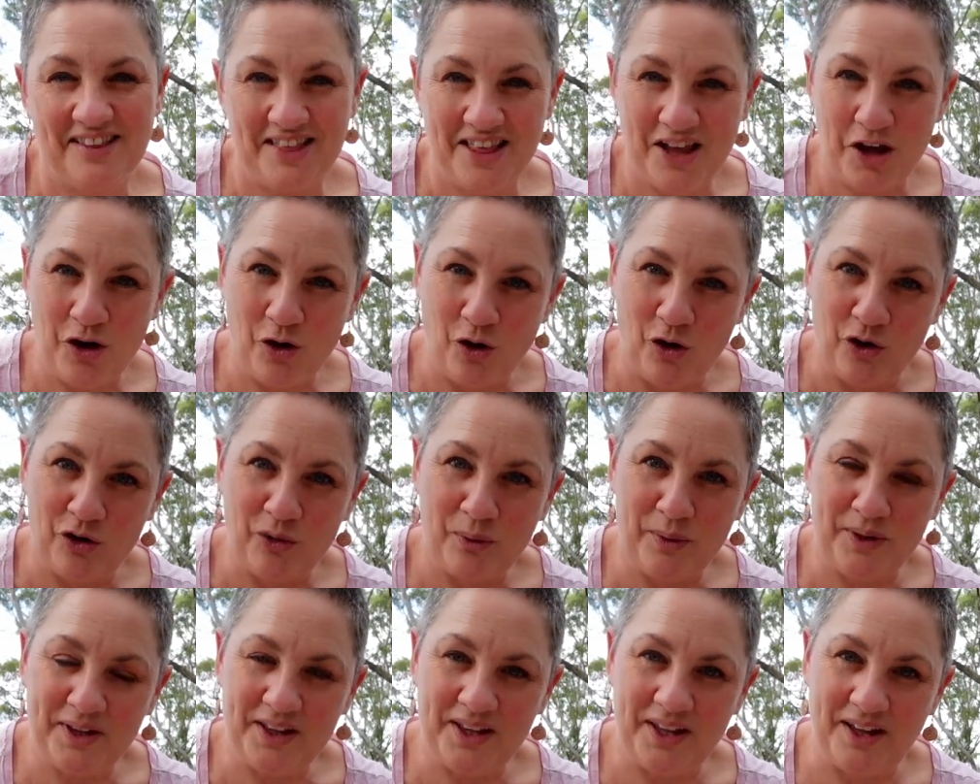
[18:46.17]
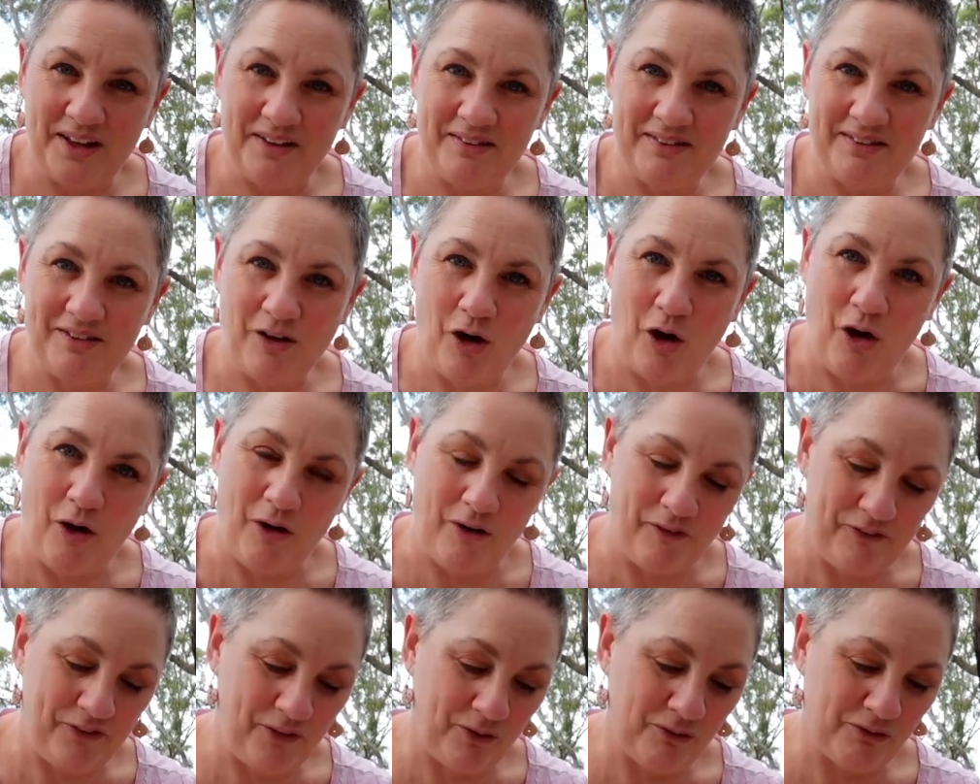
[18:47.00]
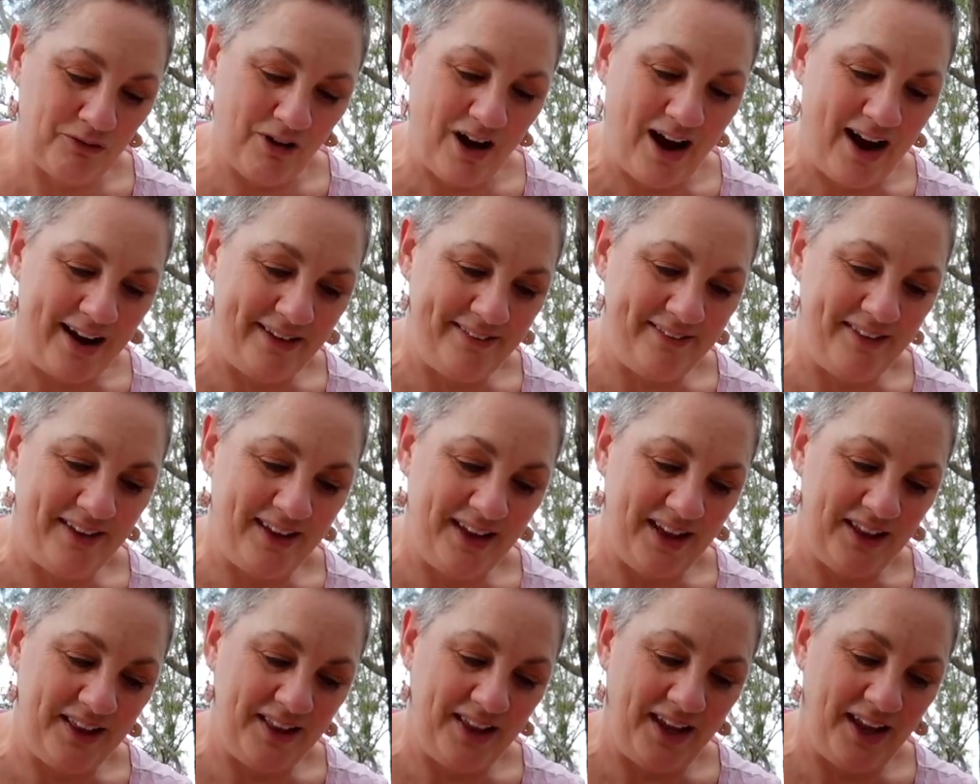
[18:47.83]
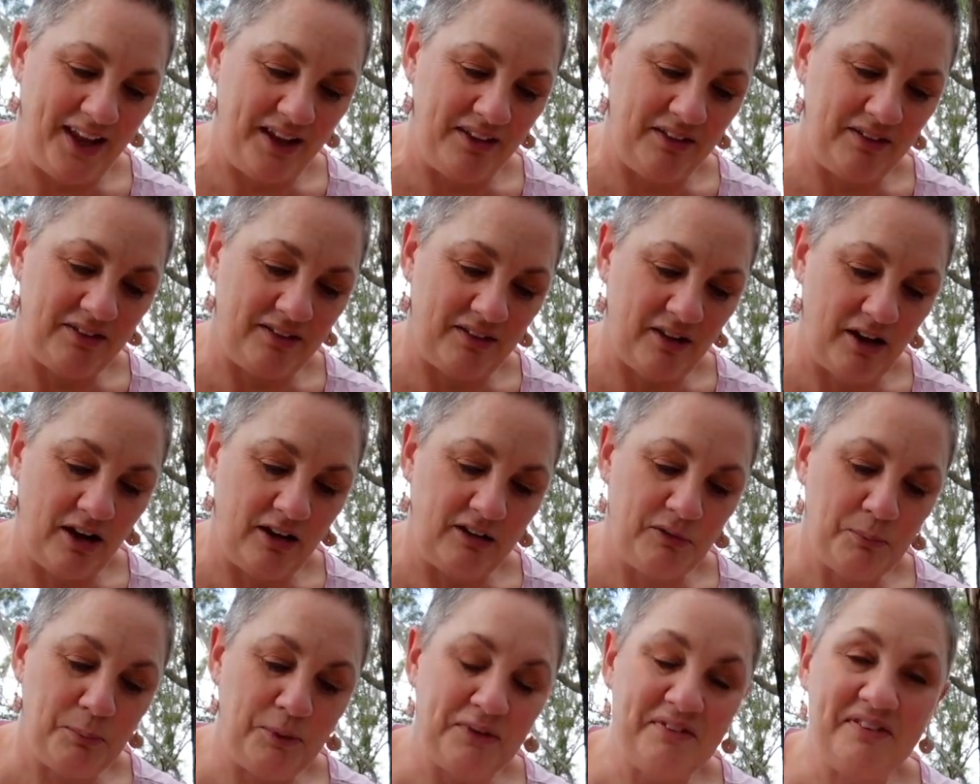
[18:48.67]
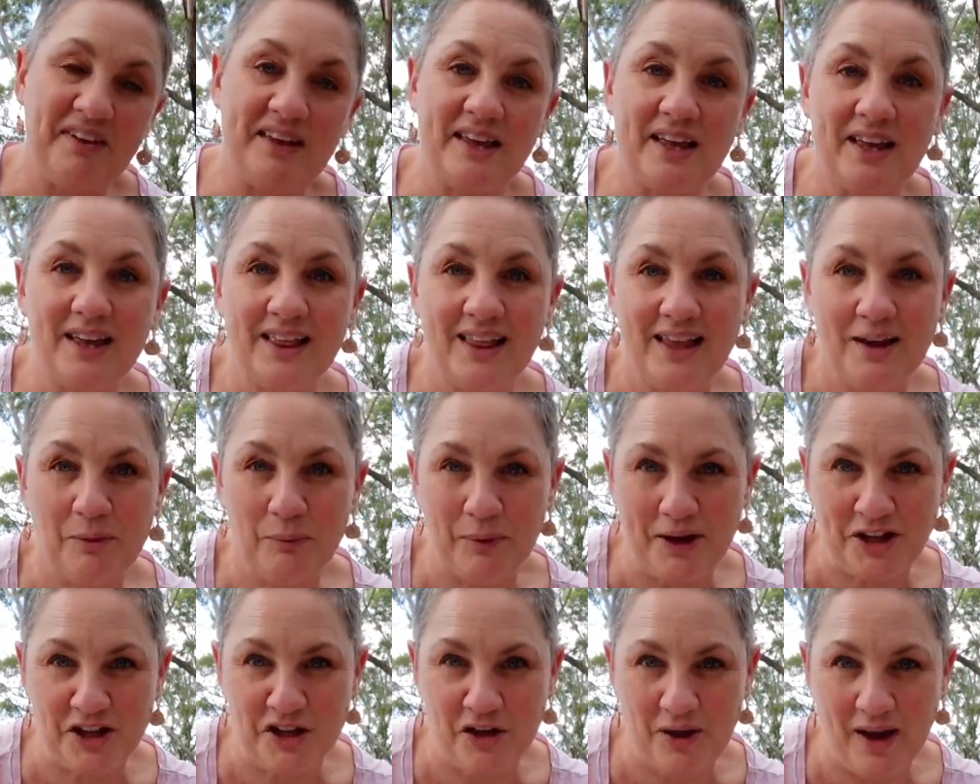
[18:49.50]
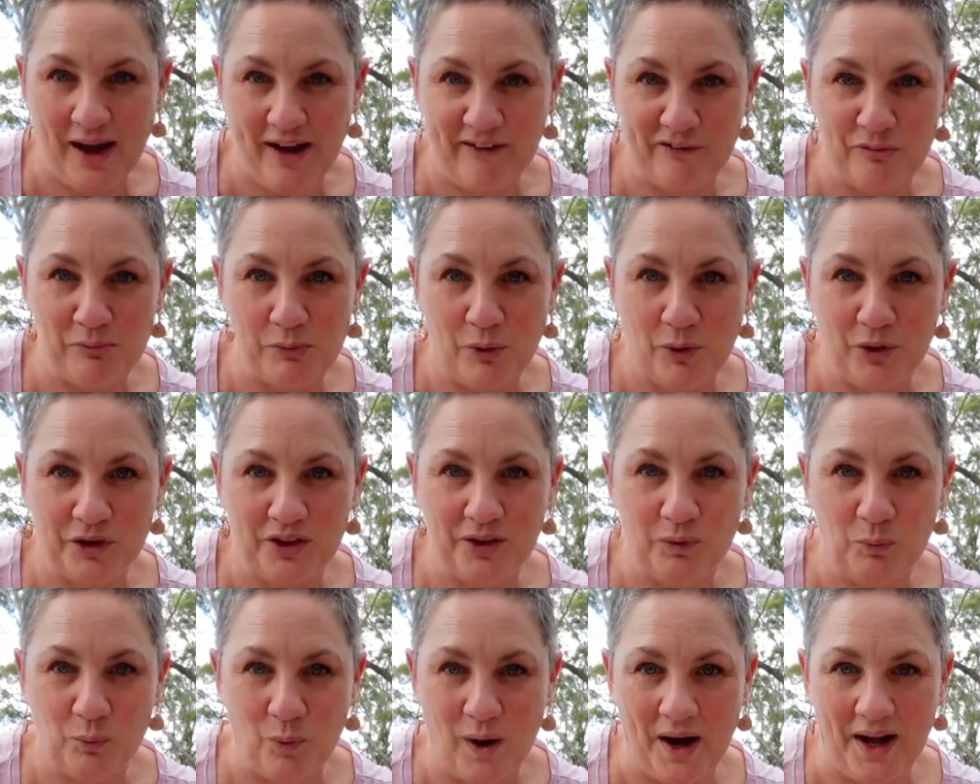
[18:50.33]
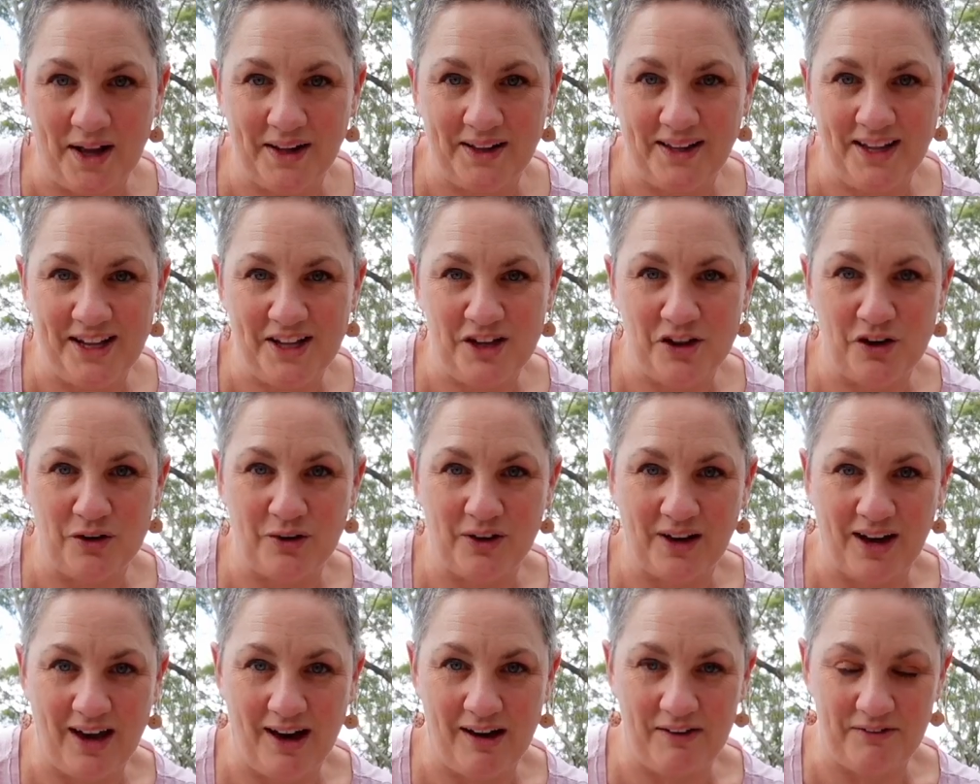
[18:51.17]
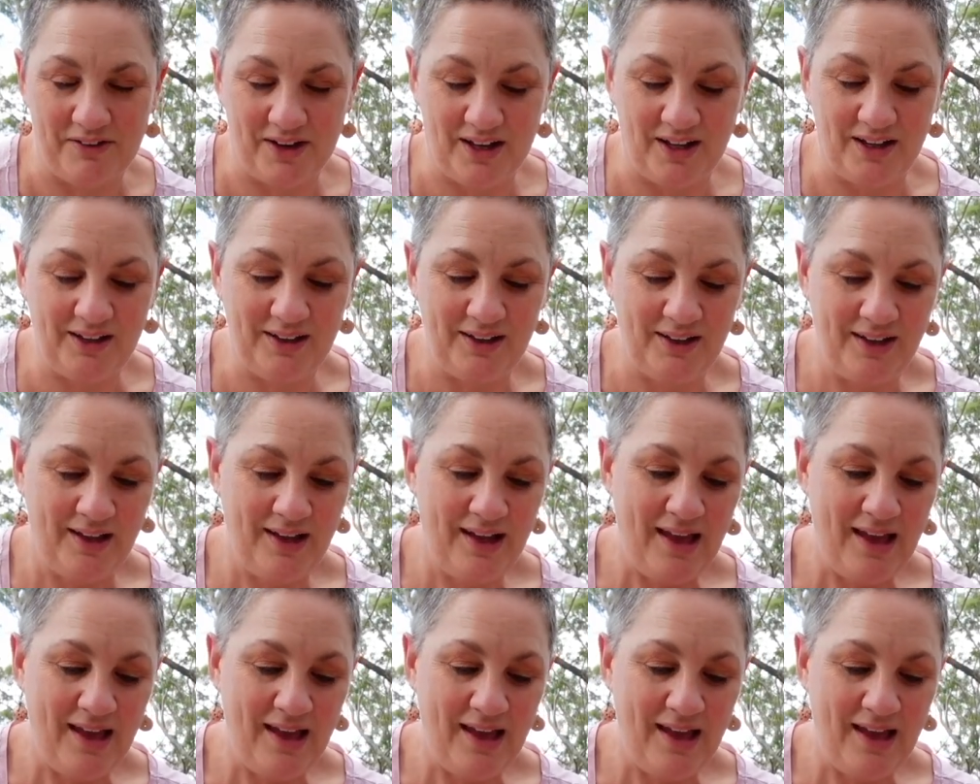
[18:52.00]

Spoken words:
are the awkwardness of writing in the inserts, particularly when you have more than one in your cover.